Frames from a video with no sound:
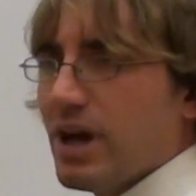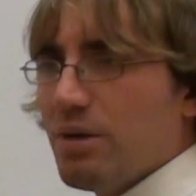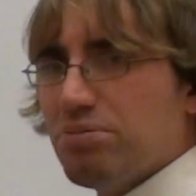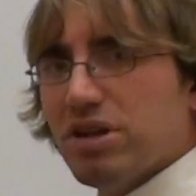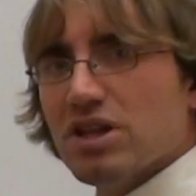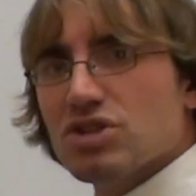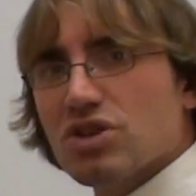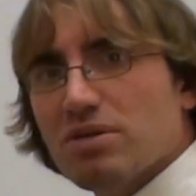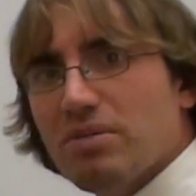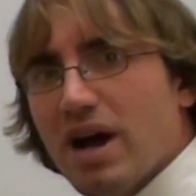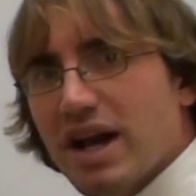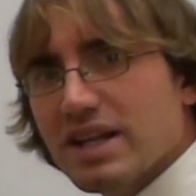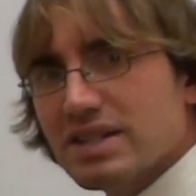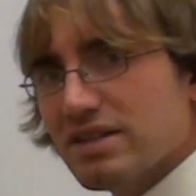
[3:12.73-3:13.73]
a plus or a
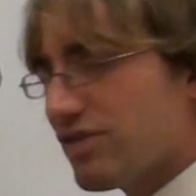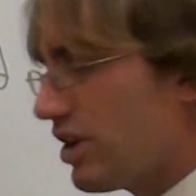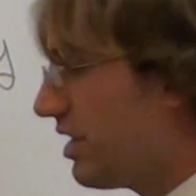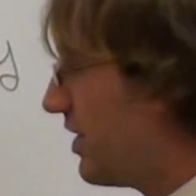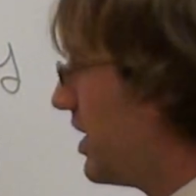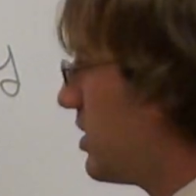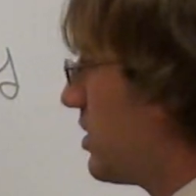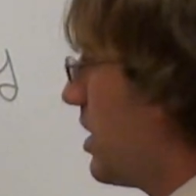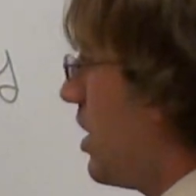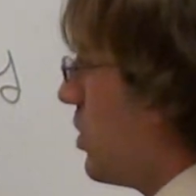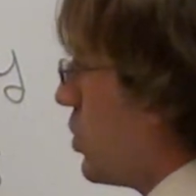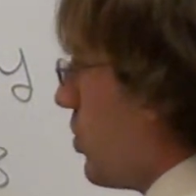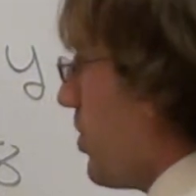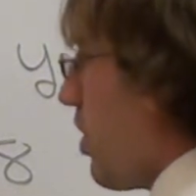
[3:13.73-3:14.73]
minus in front of it,
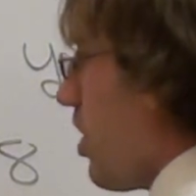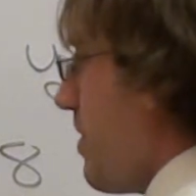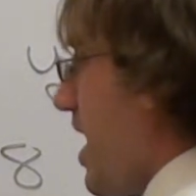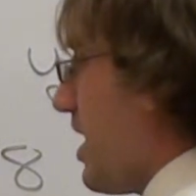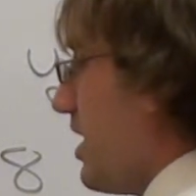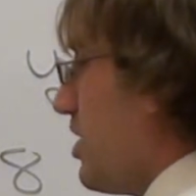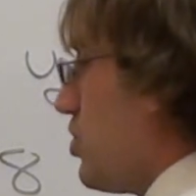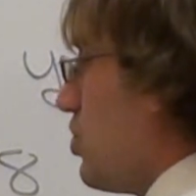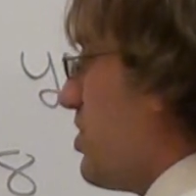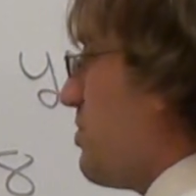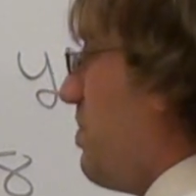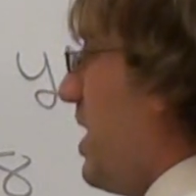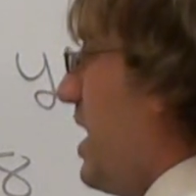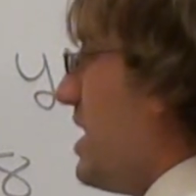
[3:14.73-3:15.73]
so we automatically assume
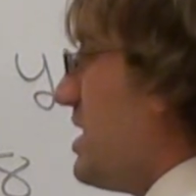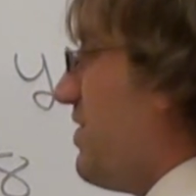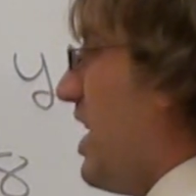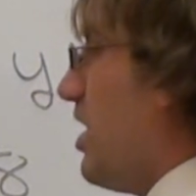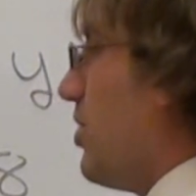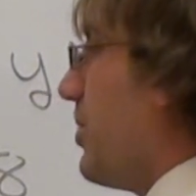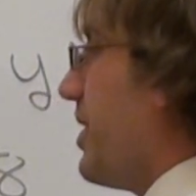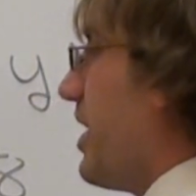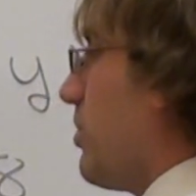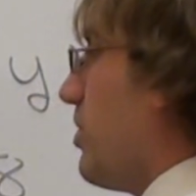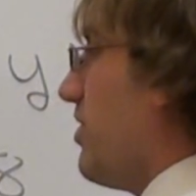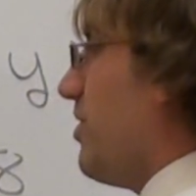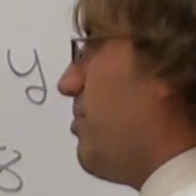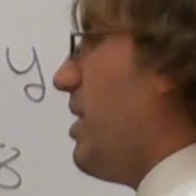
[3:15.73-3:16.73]
it's positive. How do we get
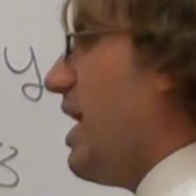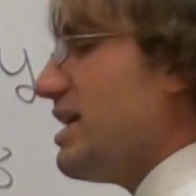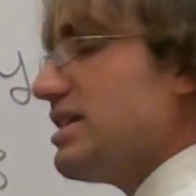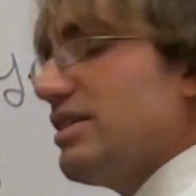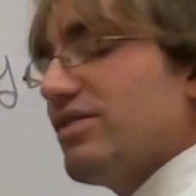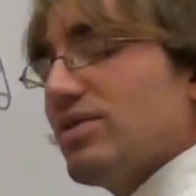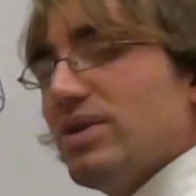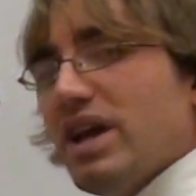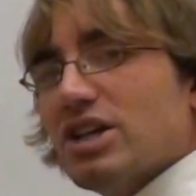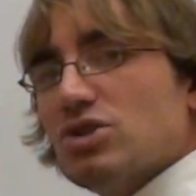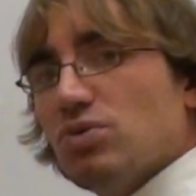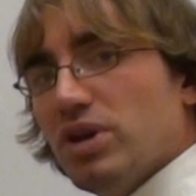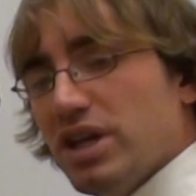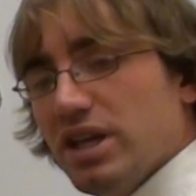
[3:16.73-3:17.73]
rid of a positive
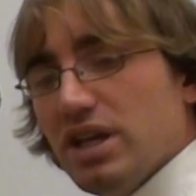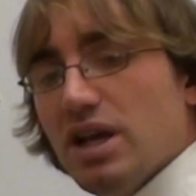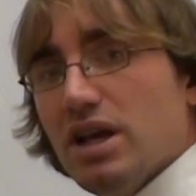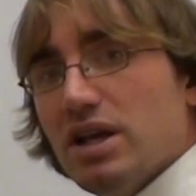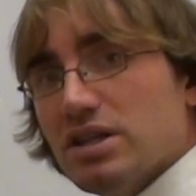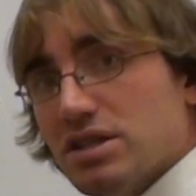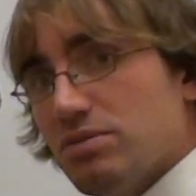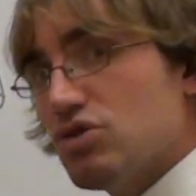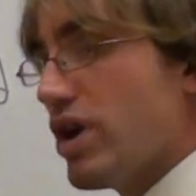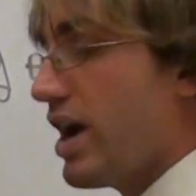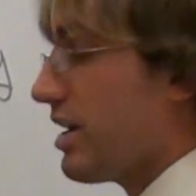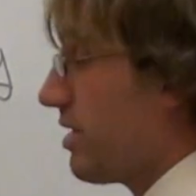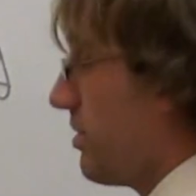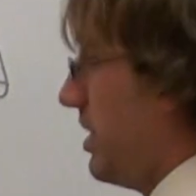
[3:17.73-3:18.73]
3x? We
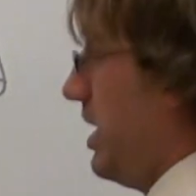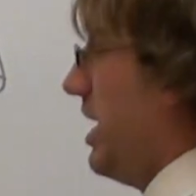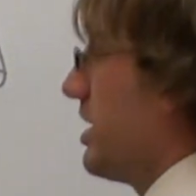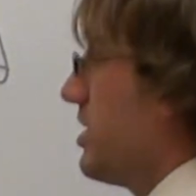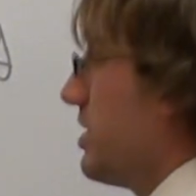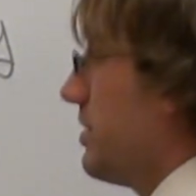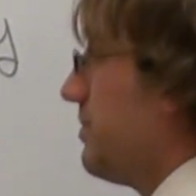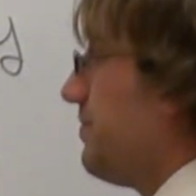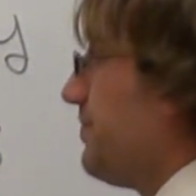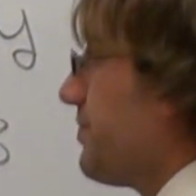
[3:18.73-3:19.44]
subtract 3x.